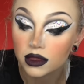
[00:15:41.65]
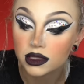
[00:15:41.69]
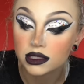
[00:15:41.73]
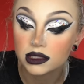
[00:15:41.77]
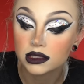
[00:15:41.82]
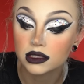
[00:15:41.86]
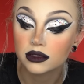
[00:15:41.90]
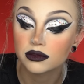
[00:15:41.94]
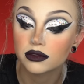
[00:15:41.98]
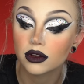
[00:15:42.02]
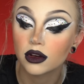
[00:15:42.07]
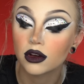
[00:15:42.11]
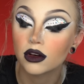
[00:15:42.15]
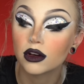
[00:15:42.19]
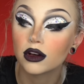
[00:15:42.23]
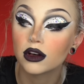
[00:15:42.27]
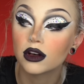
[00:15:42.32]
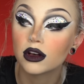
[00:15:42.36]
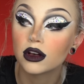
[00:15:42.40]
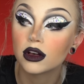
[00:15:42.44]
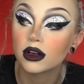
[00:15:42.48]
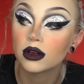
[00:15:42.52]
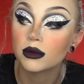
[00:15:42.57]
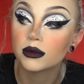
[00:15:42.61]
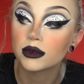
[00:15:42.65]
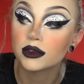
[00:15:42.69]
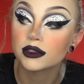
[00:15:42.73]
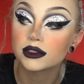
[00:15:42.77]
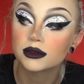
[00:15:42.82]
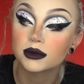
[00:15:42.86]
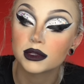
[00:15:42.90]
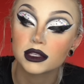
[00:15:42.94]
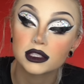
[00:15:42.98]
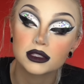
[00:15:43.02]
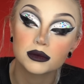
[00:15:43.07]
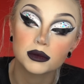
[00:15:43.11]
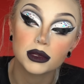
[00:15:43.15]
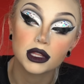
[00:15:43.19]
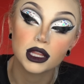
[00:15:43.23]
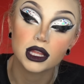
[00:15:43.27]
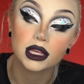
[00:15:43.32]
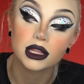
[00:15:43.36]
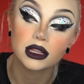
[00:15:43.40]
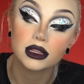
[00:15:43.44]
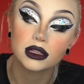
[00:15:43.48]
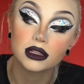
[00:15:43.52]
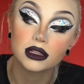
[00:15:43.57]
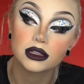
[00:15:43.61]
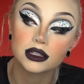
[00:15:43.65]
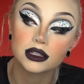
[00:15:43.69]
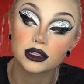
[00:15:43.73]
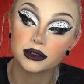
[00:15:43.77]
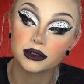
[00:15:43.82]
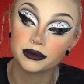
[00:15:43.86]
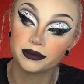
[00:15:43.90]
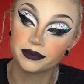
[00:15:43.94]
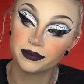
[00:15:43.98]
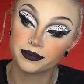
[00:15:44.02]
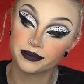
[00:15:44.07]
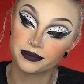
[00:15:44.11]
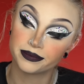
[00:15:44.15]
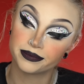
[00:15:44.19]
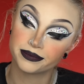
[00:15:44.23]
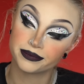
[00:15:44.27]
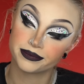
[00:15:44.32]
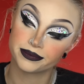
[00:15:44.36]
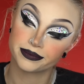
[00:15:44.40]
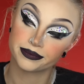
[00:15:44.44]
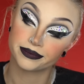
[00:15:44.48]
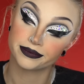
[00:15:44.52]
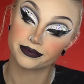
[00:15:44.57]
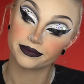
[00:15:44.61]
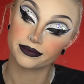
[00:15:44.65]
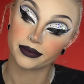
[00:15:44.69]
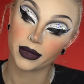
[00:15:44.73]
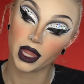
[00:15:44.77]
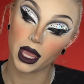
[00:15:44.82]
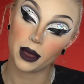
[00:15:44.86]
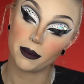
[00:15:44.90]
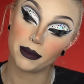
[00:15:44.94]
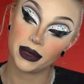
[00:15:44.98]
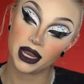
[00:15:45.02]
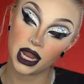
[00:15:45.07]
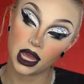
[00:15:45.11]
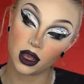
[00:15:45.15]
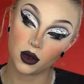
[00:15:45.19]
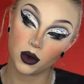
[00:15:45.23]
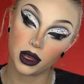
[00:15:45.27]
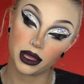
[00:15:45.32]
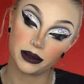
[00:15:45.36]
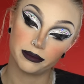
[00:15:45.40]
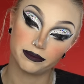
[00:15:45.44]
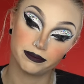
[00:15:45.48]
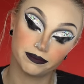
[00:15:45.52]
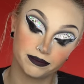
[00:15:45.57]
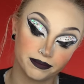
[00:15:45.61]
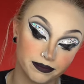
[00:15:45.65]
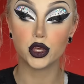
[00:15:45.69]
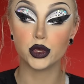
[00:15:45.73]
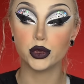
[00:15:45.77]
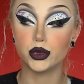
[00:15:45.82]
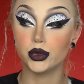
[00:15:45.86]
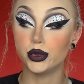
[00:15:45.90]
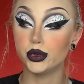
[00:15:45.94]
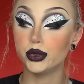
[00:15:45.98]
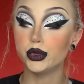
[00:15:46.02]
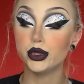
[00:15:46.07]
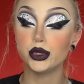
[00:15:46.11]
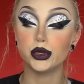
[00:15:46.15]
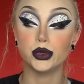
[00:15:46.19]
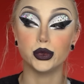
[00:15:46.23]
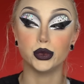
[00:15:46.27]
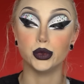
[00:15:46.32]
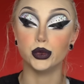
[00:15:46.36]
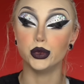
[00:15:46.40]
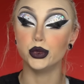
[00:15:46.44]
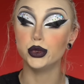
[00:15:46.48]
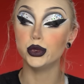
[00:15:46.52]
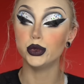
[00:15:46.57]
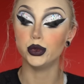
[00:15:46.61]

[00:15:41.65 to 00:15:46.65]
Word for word: This stuff almost makes me like glitter, but not quite. Ooh.